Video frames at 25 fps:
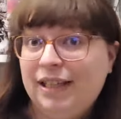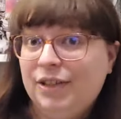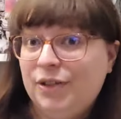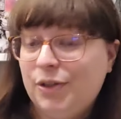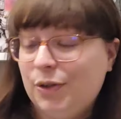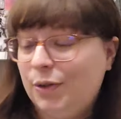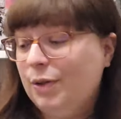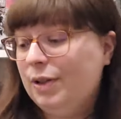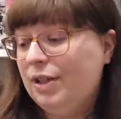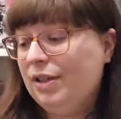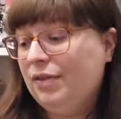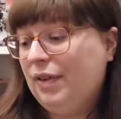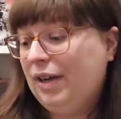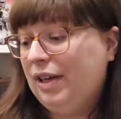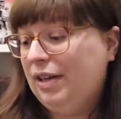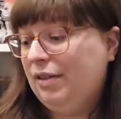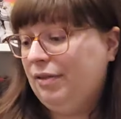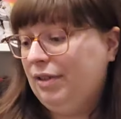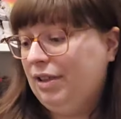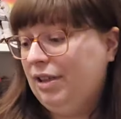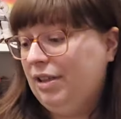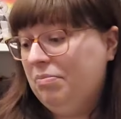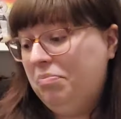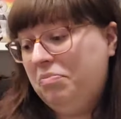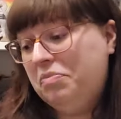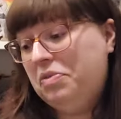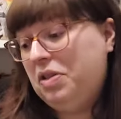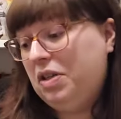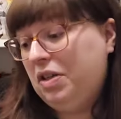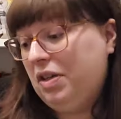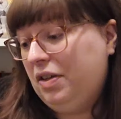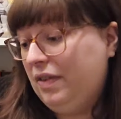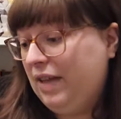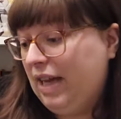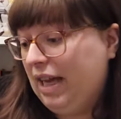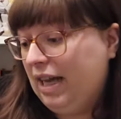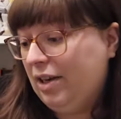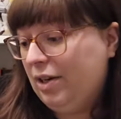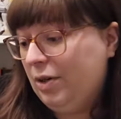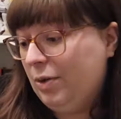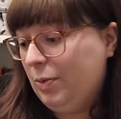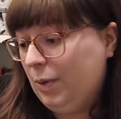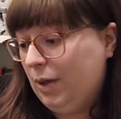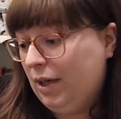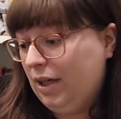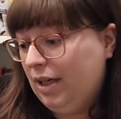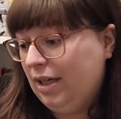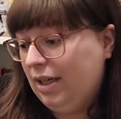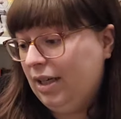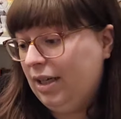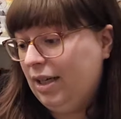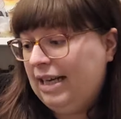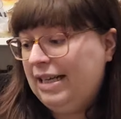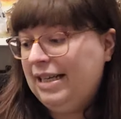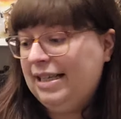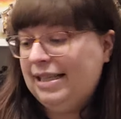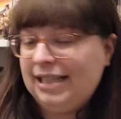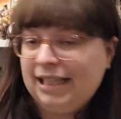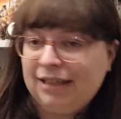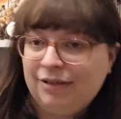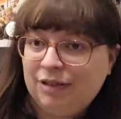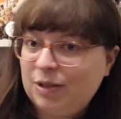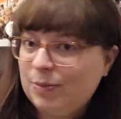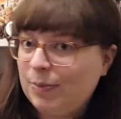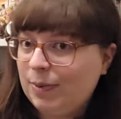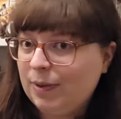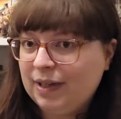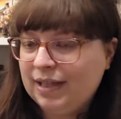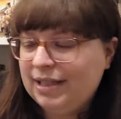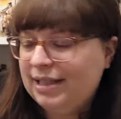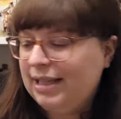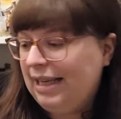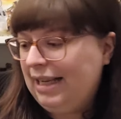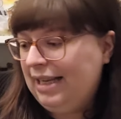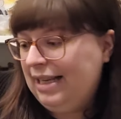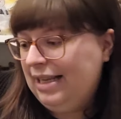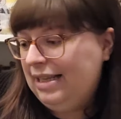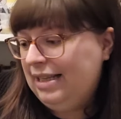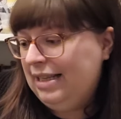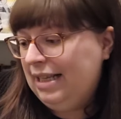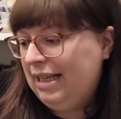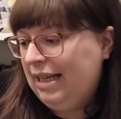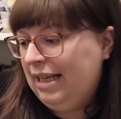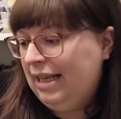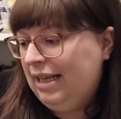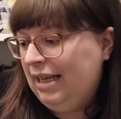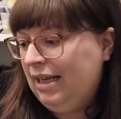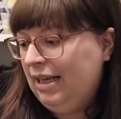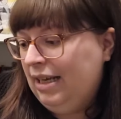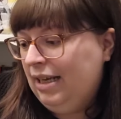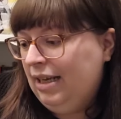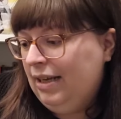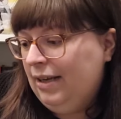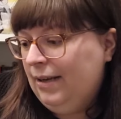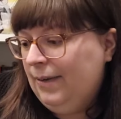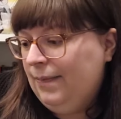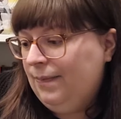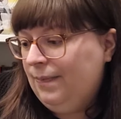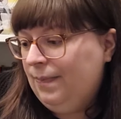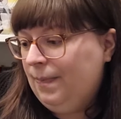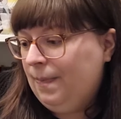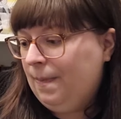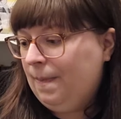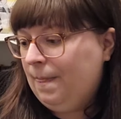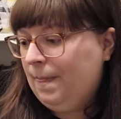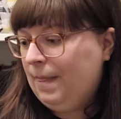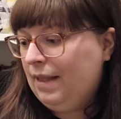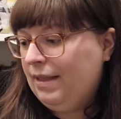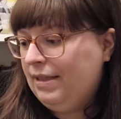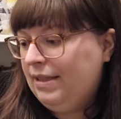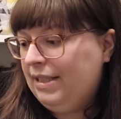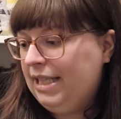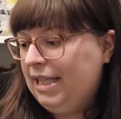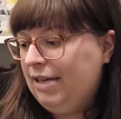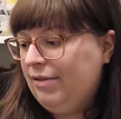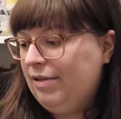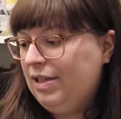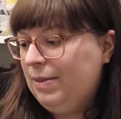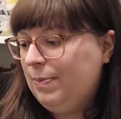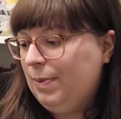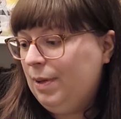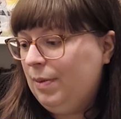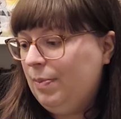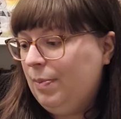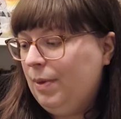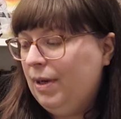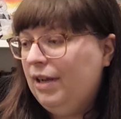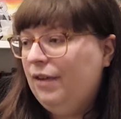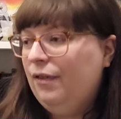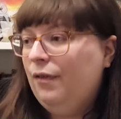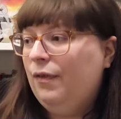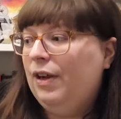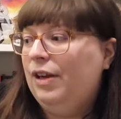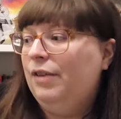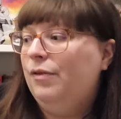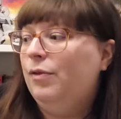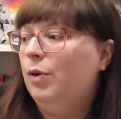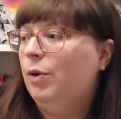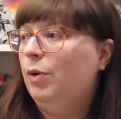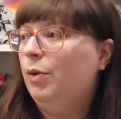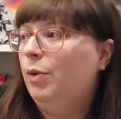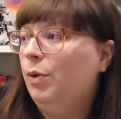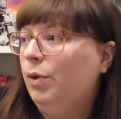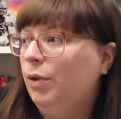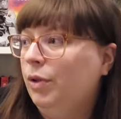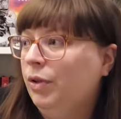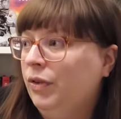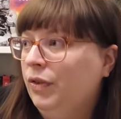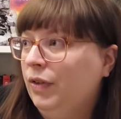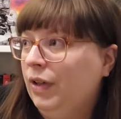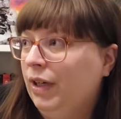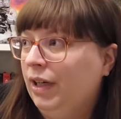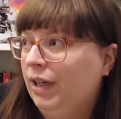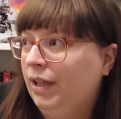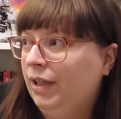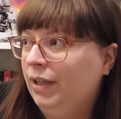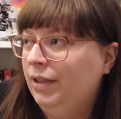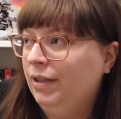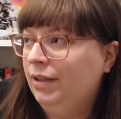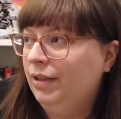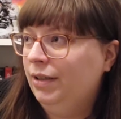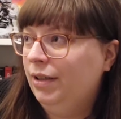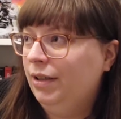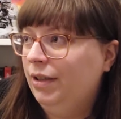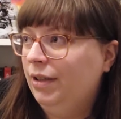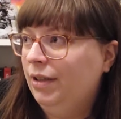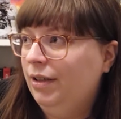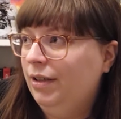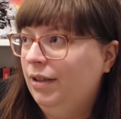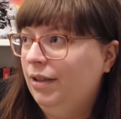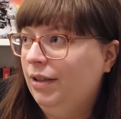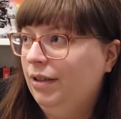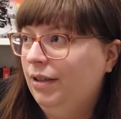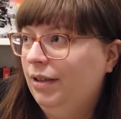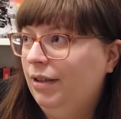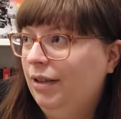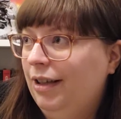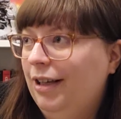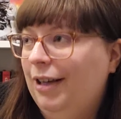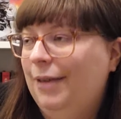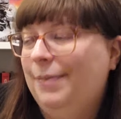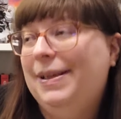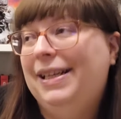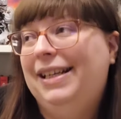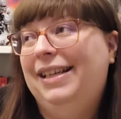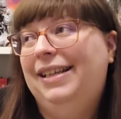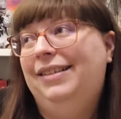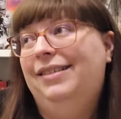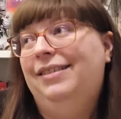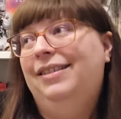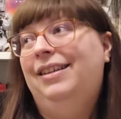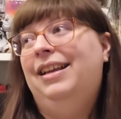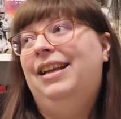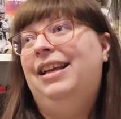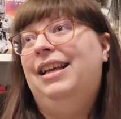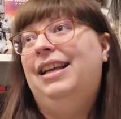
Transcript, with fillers: a Tori favourite, so that could work. Any series book is easy. Series book by a favourite author. I mean,